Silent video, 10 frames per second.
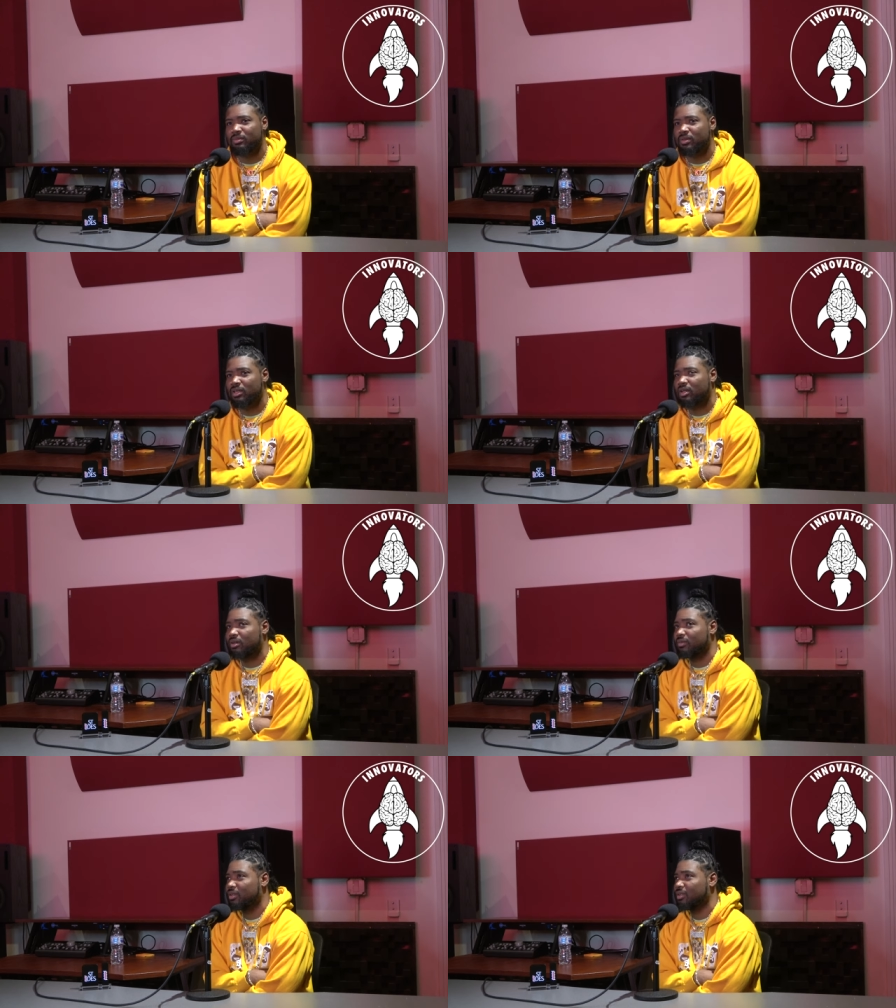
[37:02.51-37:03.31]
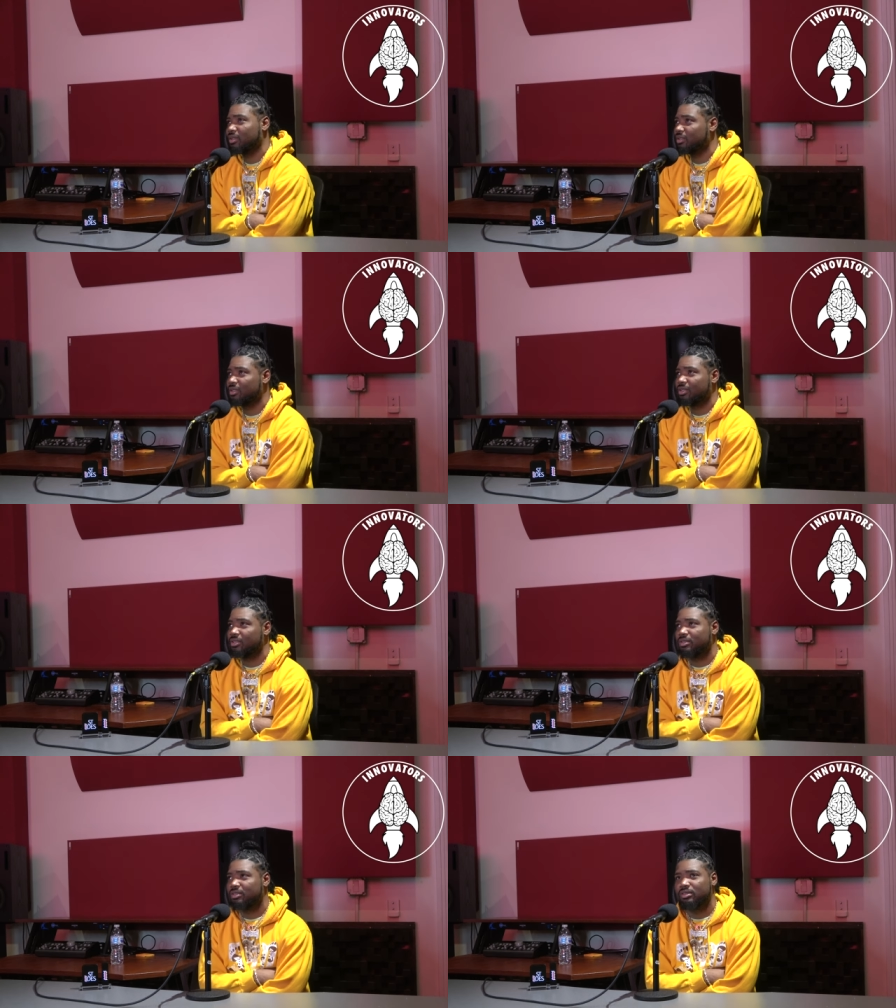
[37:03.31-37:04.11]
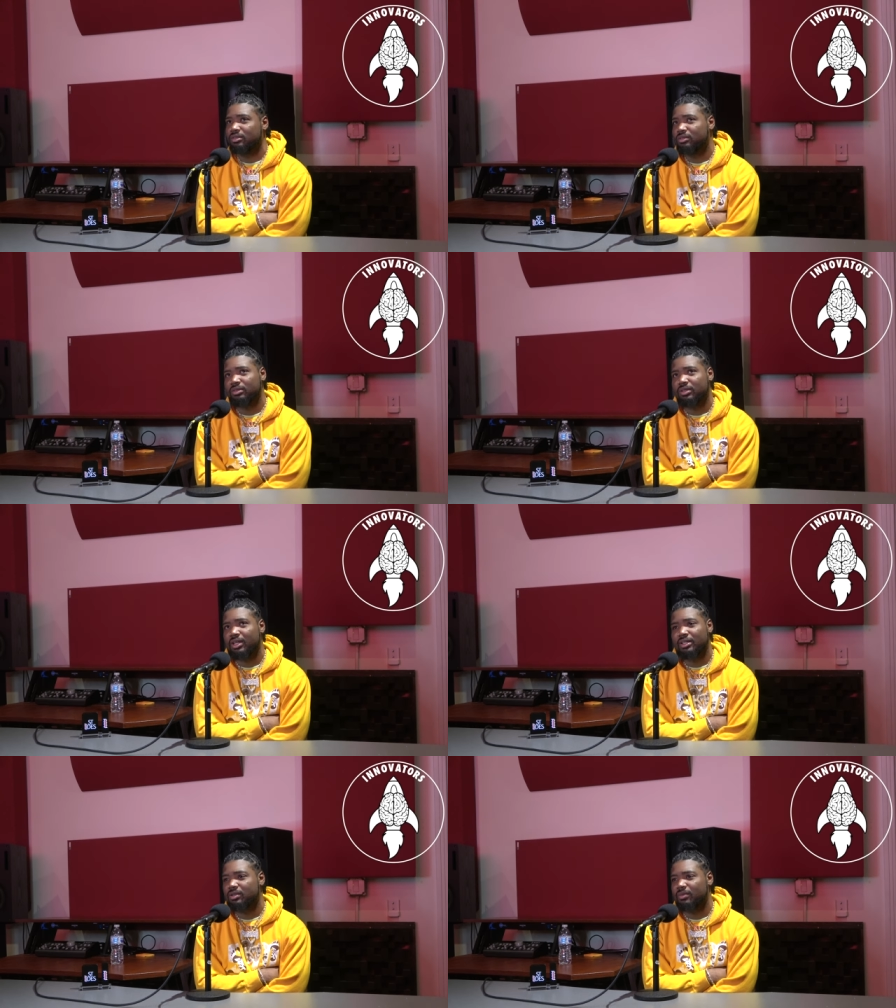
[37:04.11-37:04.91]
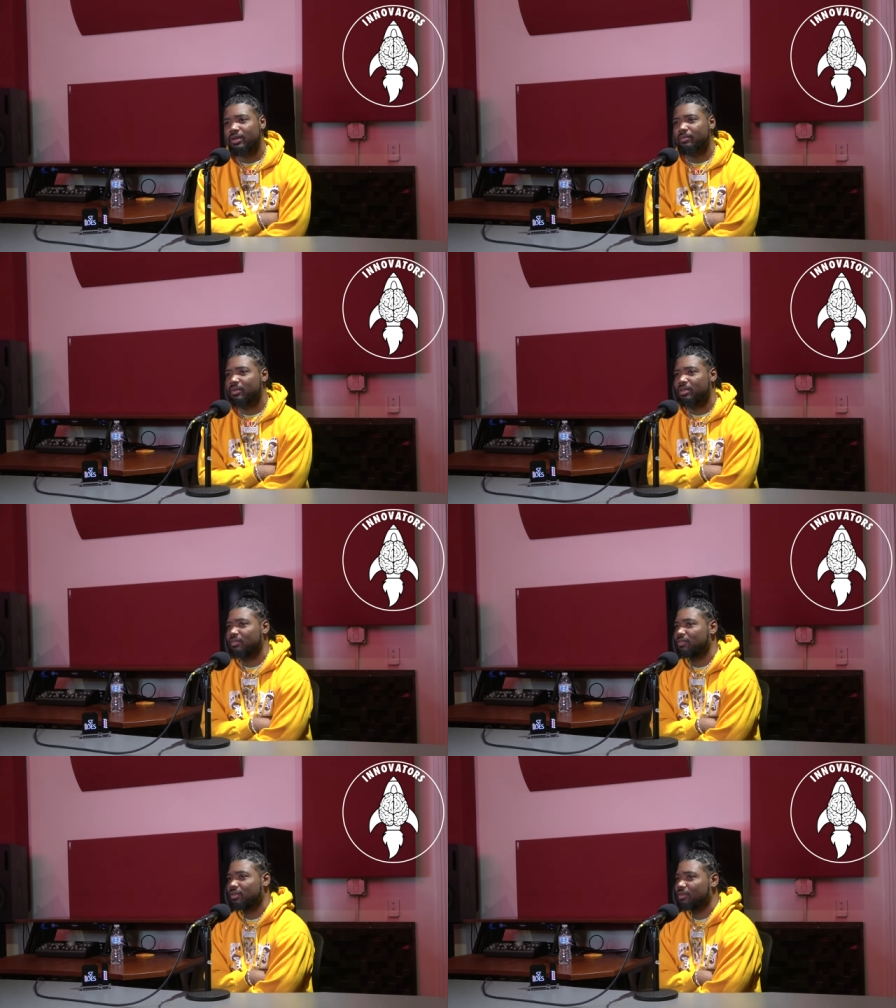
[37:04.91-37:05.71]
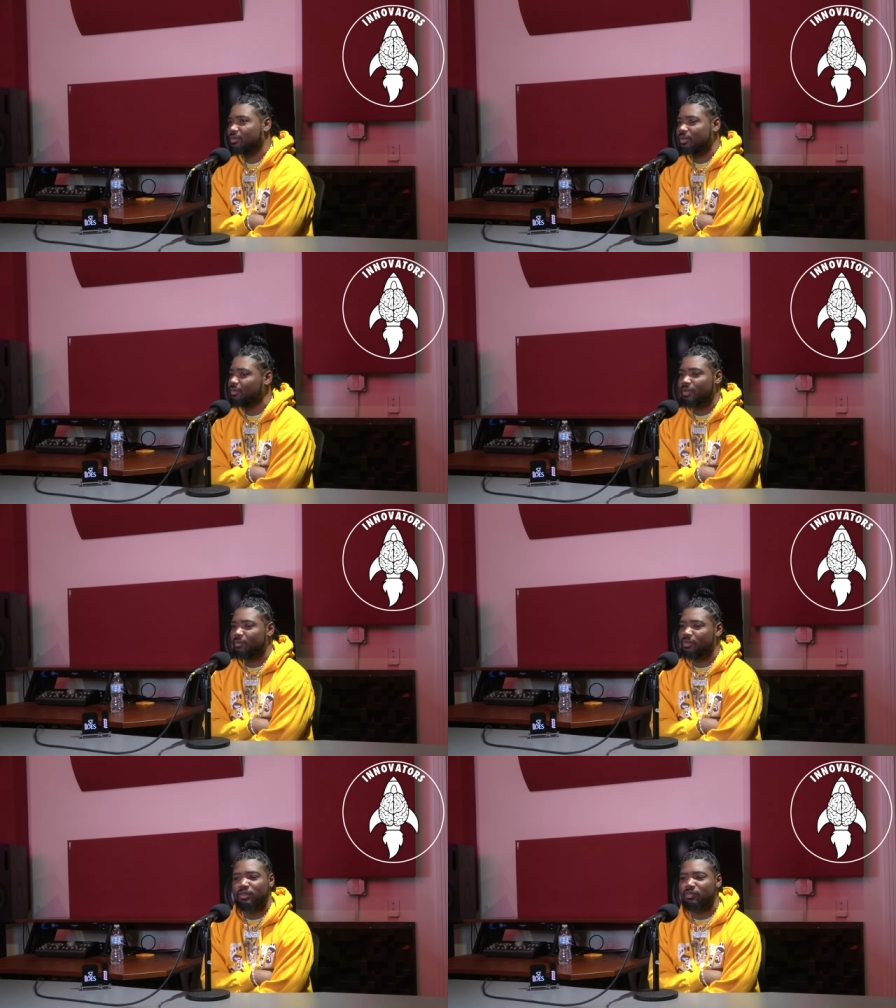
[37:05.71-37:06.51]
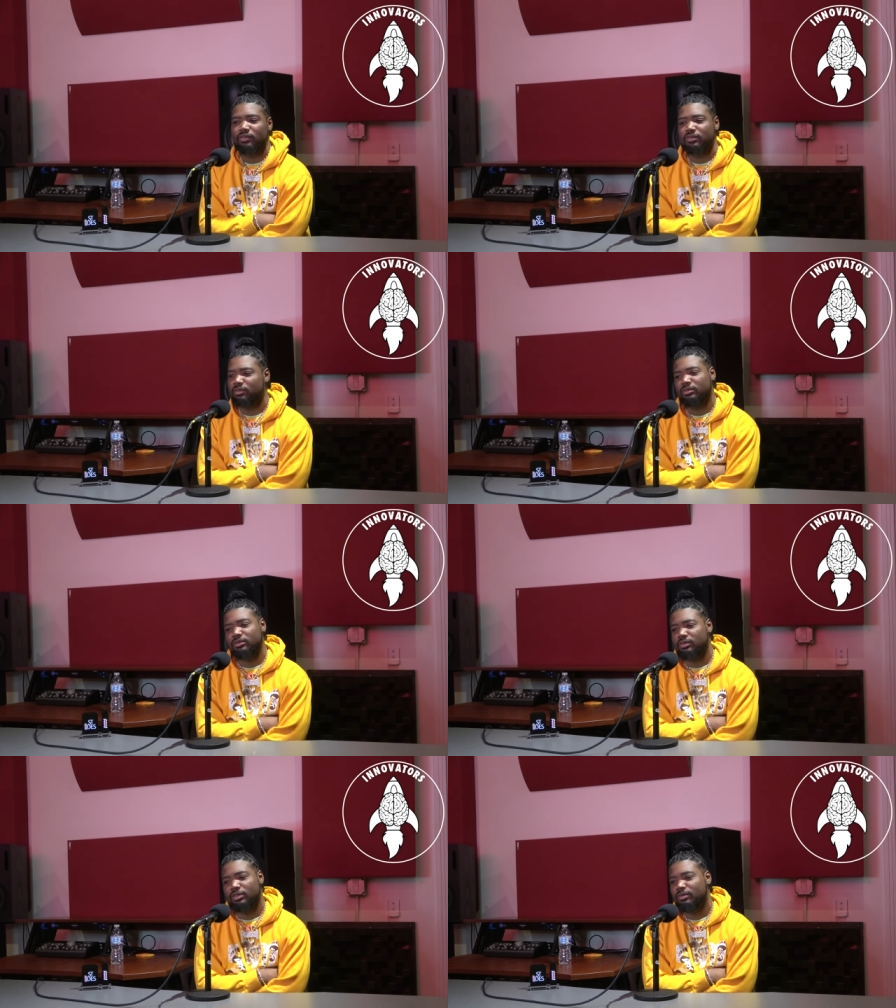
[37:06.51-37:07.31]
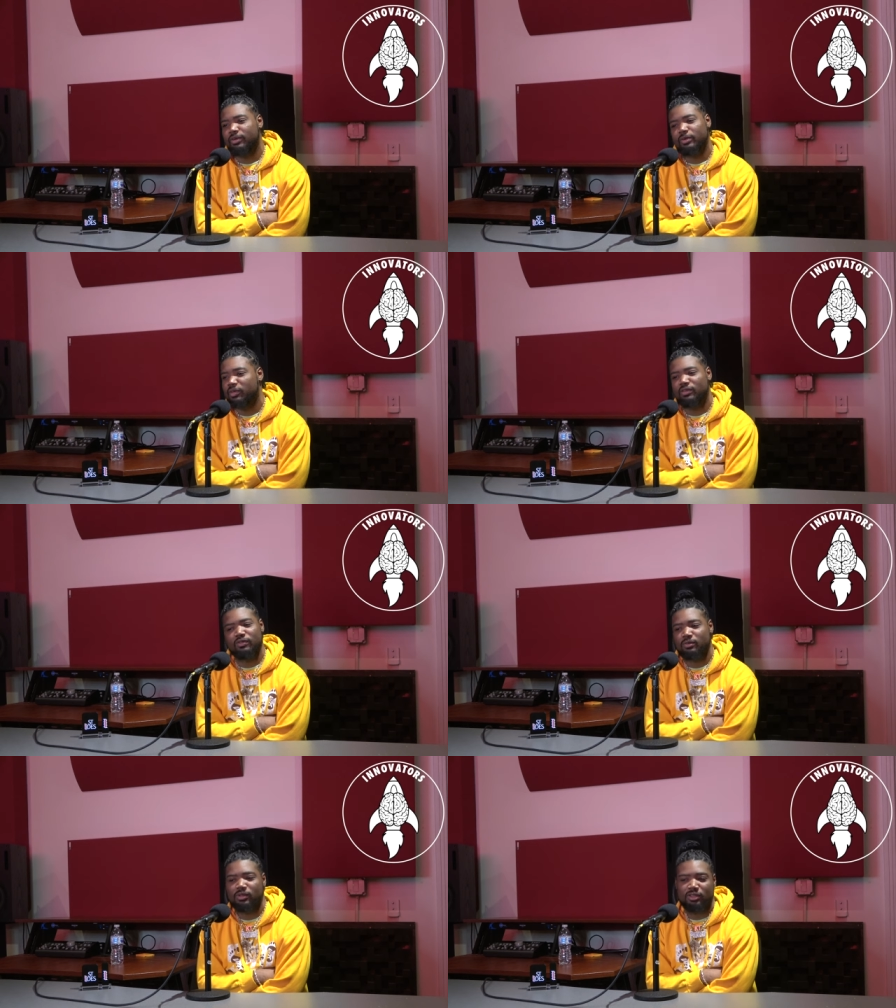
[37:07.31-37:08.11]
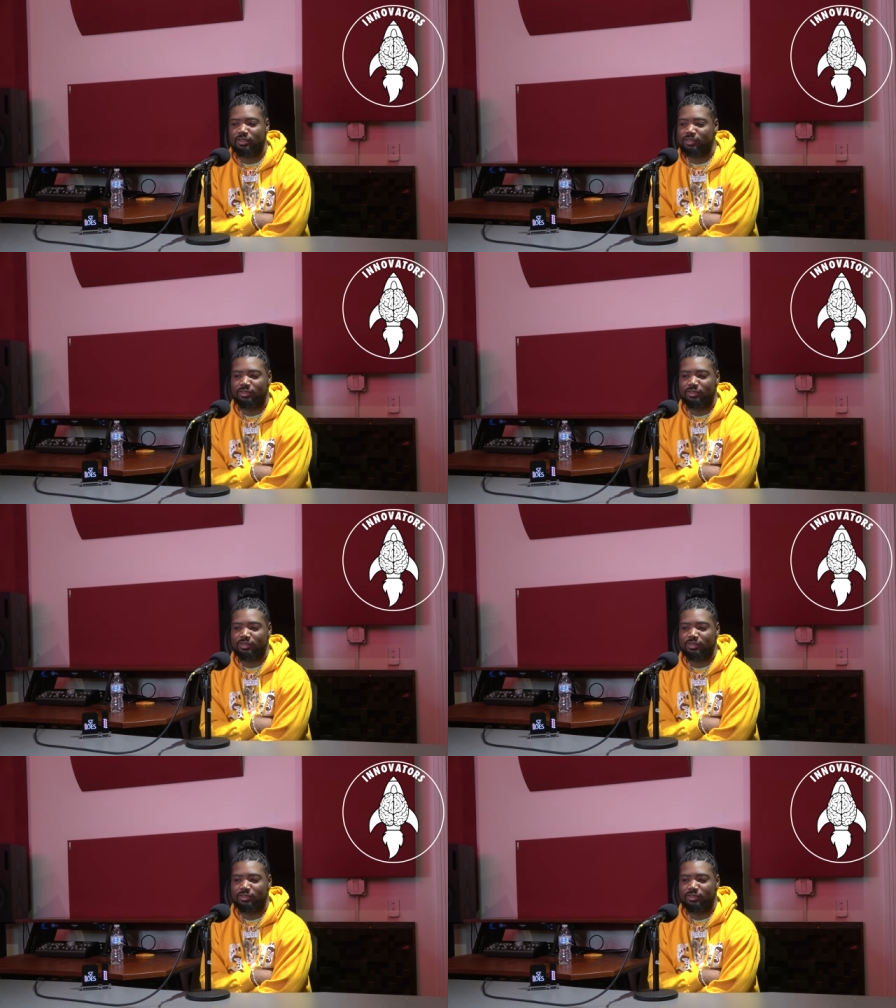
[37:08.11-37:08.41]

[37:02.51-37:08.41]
To me, I don't really like to rap beef. I don't want to rap beef. Yeah. Don't rap beef for me.